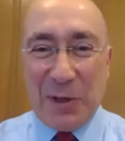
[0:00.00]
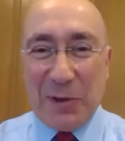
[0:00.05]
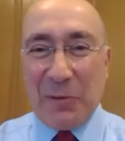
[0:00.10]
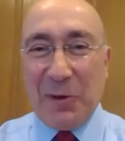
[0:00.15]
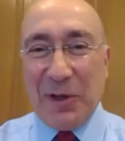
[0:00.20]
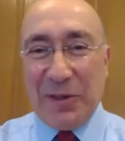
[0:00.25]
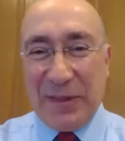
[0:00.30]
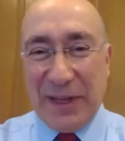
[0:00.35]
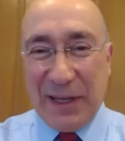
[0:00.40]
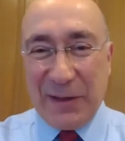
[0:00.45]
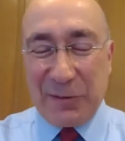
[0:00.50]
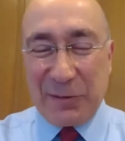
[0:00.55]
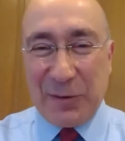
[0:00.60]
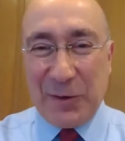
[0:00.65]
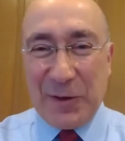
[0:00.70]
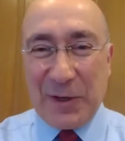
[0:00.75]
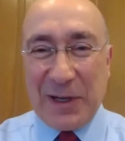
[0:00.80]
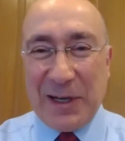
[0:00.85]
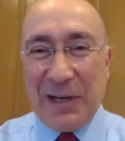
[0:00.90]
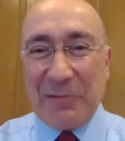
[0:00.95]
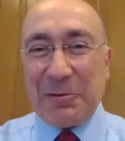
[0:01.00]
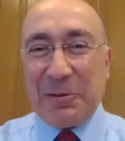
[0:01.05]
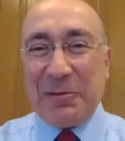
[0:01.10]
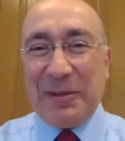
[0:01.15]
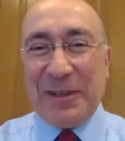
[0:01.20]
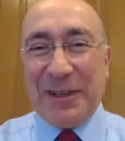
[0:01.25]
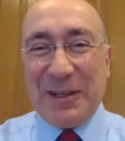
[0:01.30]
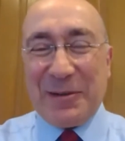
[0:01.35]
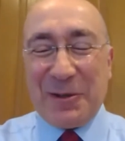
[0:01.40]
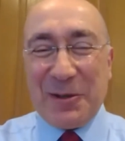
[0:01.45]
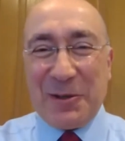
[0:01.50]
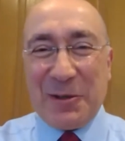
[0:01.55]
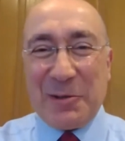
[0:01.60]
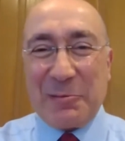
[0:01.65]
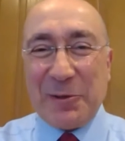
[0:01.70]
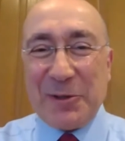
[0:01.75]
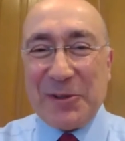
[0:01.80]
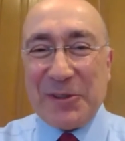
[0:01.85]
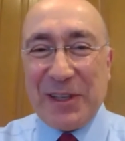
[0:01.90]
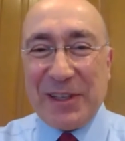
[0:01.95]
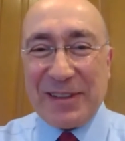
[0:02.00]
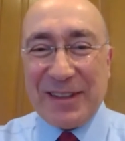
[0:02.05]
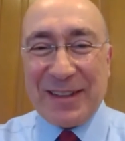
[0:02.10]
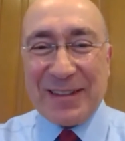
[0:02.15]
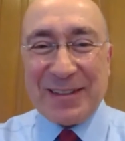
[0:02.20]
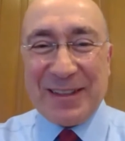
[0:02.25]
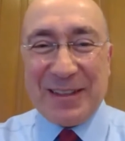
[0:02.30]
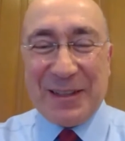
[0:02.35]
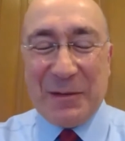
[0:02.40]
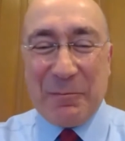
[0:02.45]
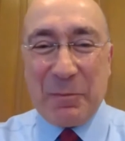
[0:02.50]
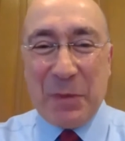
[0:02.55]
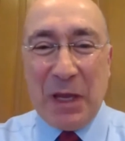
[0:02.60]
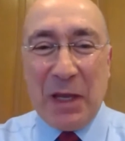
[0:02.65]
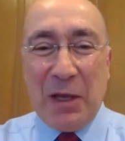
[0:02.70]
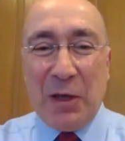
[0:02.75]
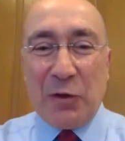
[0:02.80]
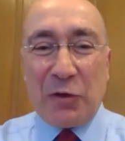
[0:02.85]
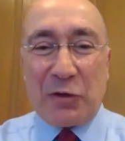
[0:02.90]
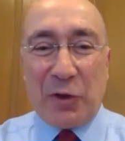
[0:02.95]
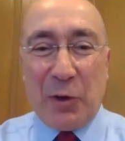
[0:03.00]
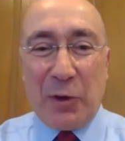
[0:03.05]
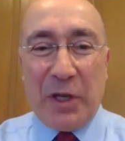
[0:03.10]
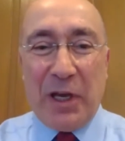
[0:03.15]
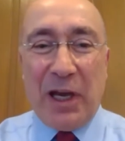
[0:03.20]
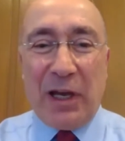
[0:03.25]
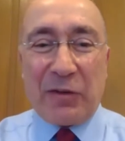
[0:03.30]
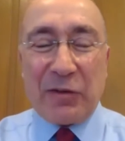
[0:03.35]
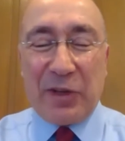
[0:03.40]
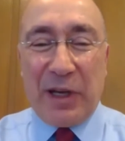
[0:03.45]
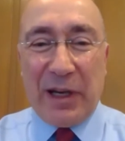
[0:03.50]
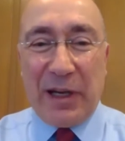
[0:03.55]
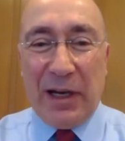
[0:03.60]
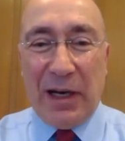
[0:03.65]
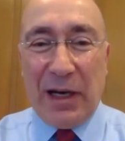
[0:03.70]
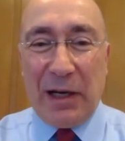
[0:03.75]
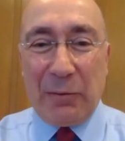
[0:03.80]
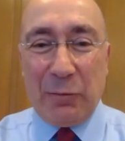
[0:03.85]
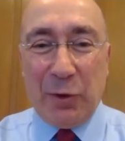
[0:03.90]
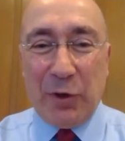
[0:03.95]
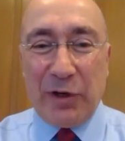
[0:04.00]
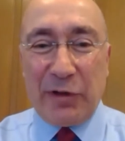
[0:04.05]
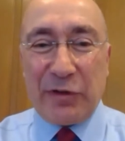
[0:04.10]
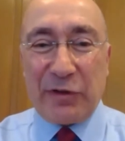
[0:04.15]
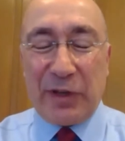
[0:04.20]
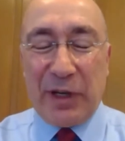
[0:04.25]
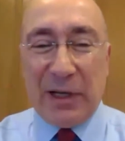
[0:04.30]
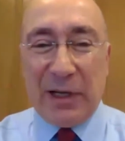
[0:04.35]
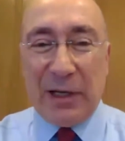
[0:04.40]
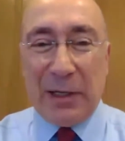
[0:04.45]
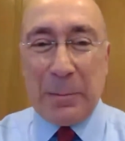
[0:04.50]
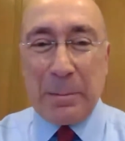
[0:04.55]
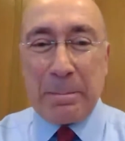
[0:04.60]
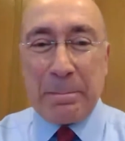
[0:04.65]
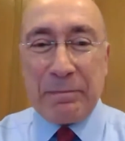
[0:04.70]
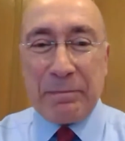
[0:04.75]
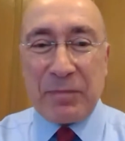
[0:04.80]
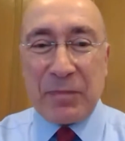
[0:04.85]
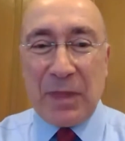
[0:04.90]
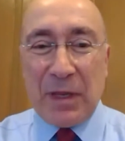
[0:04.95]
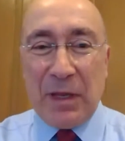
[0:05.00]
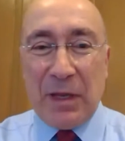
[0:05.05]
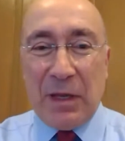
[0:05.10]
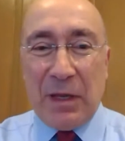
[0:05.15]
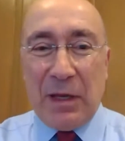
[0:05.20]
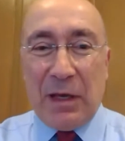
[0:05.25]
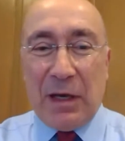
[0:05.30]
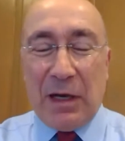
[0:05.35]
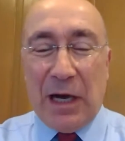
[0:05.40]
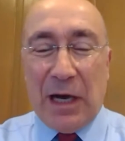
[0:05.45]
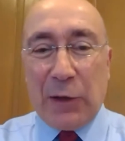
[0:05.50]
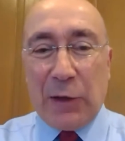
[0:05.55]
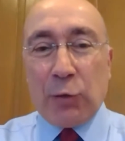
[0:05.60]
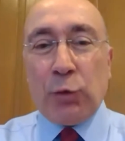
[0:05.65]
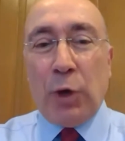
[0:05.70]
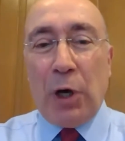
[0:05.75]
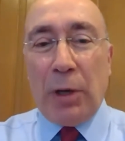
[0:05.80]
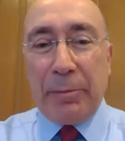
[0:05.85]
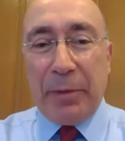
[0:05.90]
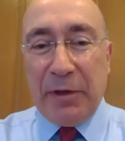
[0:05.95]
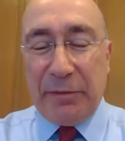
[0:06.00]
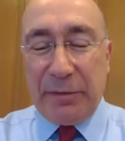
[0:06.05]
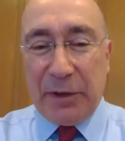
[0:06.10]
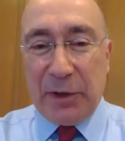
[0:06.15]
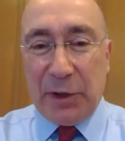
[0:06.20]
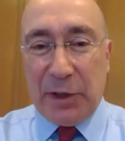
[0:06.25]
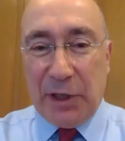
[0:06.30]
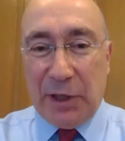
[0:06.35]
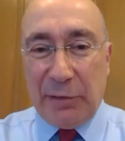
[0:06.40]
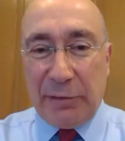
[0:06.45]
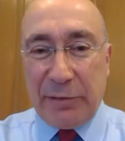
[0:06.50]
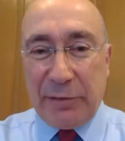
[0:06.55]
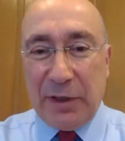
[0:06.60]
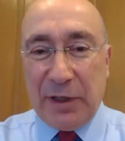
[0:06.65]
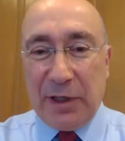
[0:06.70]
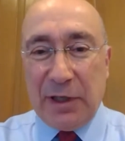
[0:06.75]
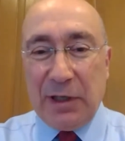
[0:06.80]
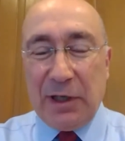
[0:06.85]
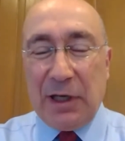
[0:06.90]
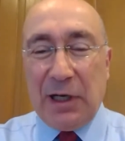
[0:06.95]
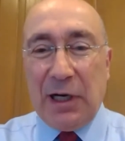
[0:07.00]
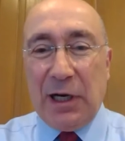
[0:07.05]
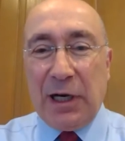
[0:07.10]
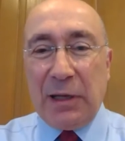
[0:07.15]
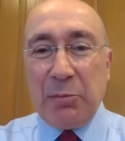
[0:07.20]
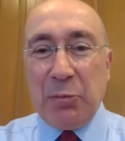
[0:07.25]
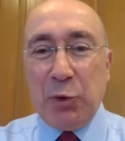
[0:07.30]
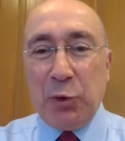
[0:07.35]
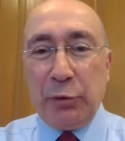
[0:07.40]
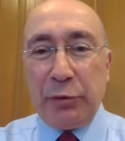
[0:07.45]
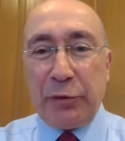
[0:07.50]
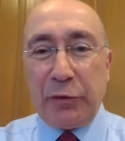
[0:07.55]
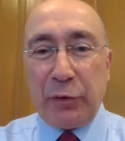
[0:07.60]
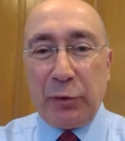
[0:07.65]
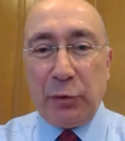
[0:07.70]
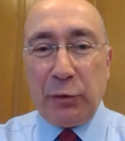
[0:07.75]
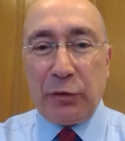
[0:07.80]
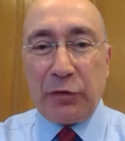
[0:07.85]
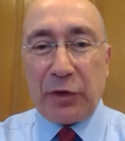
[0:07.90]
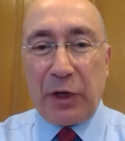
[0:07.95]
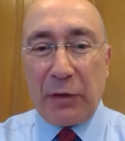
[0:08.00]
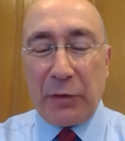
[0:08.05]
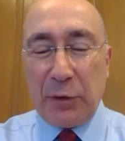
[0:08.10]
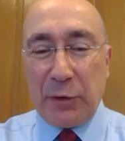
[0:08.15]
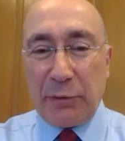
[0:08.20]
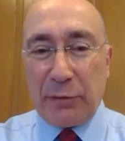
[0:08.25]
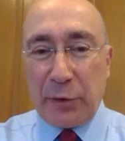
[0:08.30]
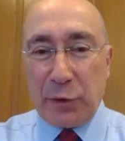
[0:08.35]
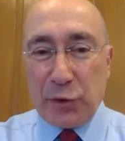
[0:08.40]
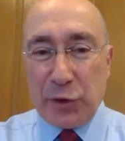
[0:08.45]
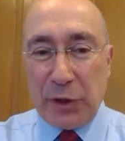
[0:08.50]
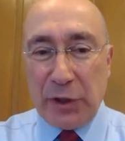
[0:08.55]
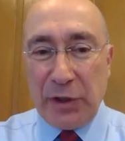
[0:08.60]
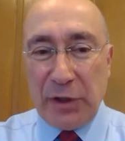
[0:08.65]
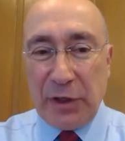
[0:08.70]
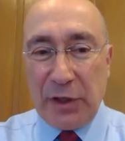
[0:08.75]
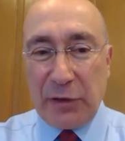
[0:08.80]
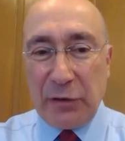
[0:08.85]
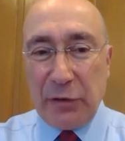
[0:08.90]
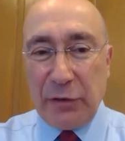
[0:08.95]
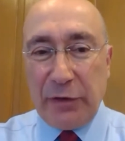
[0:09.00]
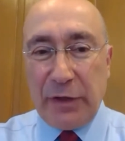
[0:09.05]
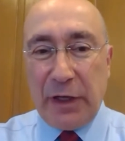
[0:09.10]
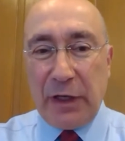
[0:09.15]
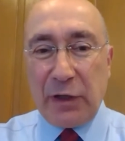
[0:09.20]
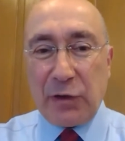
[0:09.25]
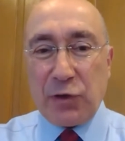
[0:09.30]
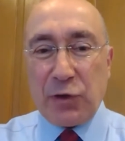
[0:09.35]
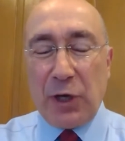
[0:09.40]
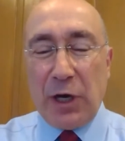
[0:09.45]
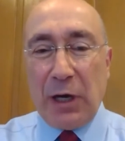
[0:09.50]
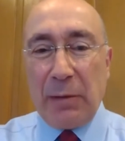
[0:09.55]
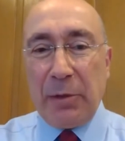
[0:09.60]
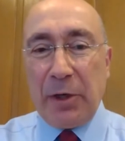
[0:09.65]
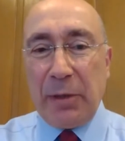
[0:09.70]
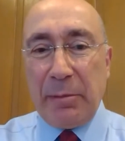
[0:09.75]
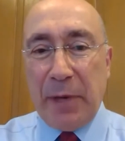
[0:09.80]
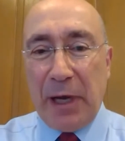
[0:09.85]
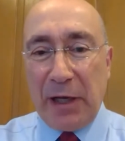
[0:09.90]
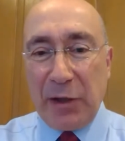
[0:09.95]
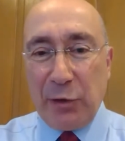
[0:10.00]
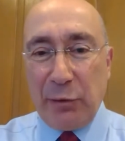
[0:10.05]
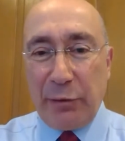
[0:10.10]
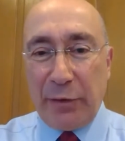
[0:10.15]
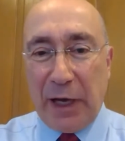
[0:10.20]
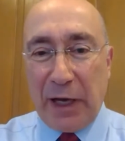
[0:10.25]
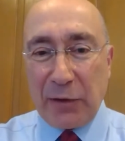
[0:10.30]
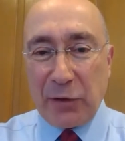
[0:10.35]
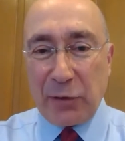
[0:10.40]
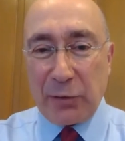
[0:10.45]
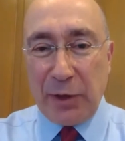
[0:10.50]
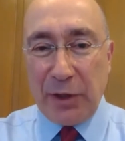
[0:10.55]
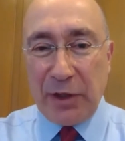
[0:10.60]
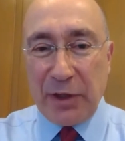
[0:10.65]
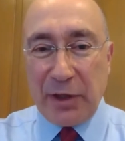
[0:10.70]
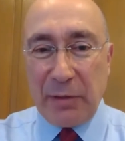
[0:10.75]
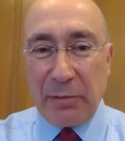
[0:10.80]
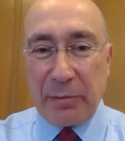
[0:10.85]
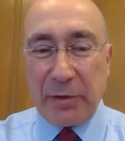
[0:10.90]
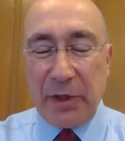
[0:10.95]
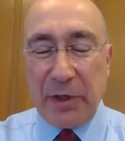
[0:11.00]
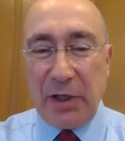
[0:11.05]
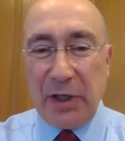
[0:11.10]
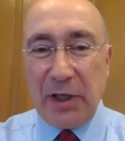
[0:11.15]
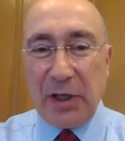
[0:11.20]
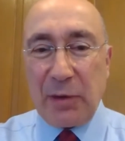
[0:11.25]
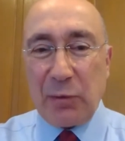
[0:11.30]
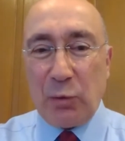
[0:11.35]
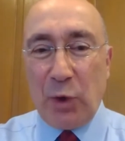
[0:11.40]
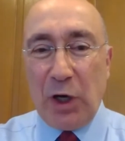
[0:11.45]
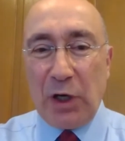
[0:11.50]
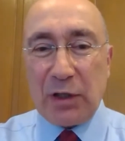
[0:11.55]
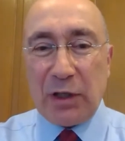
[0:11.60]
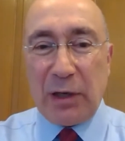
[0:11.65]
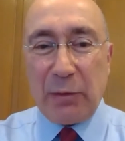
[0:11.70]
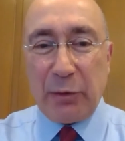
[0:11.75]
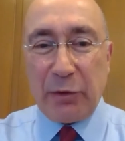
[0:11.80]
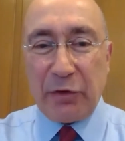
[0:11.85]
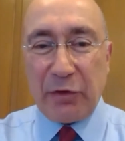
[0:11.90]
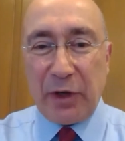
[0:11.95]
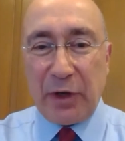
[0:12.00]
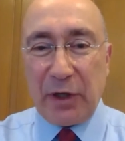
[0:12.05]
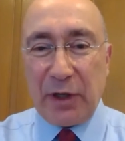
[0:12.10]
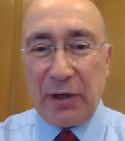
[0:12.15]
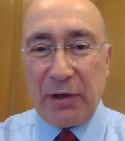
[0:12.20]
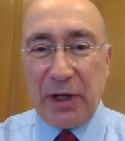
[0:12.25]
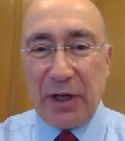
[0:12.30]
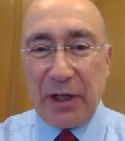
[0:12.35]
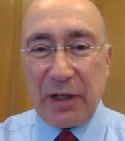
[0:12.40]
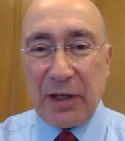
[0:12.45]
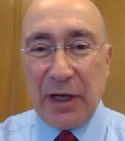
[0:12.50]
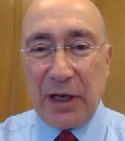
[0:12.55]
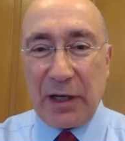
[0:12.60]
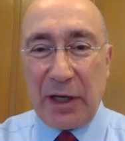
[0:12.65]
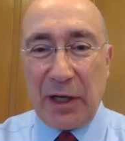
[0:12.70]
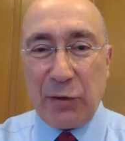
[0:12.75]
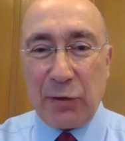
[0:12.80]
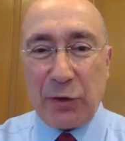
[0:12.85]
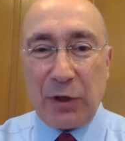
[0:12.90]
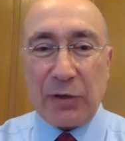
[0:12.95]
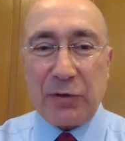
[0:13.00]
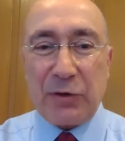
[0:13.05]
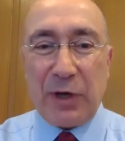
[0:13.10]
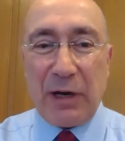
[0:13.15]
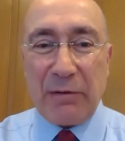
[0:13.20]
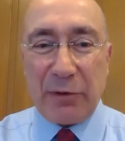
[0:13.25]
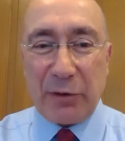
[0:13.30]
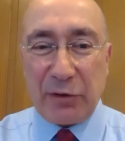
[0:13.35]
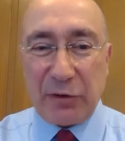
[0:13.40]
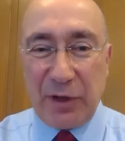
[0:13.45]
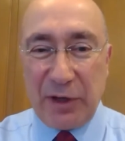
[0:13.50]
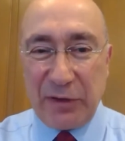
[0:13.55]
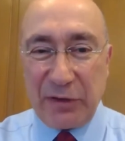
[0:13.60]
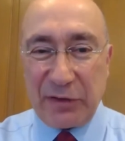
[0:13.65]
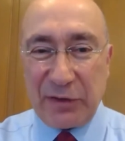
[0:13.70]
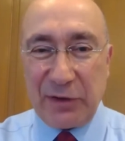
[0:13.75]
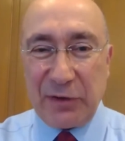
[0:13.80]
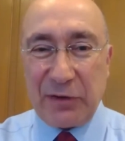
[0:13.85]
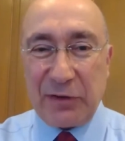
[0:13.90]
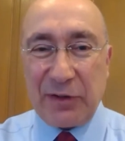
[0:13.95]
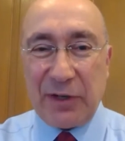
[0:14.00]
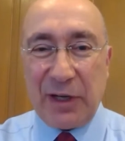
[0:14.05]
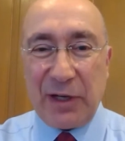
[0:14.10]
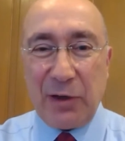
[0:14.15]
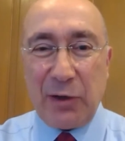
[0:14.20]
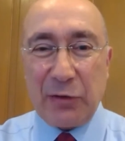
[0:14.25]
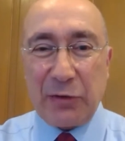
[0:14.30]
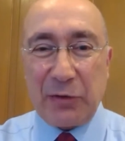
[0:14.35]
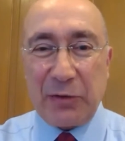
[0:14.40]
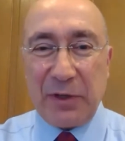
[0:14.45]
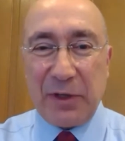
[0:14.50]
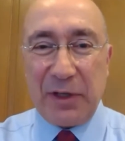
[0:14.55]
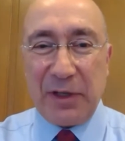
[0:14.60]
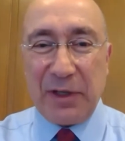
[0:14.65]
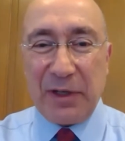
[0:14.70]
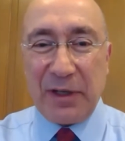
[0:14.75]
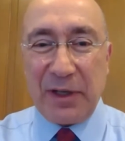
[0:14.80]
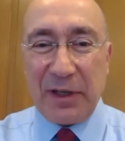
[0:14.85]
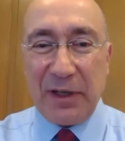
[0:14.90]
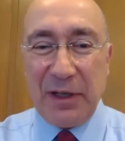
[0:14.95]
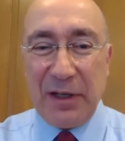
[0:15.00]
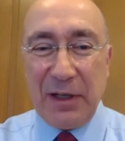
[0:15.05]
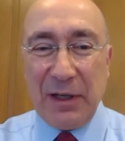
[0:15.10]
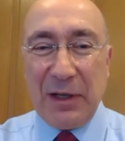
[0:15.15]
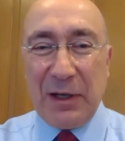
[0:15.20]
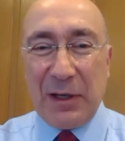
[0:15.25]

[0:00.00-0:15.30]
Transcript: well, well, thanks for the compliment. I really appreciate that. Um, so yes, I, I was um, I grew up in Philadelphia. I moved to Southern Virginia to take a job at a manufacturing company. And while I was there, I got a truck driver's license and I also did uh,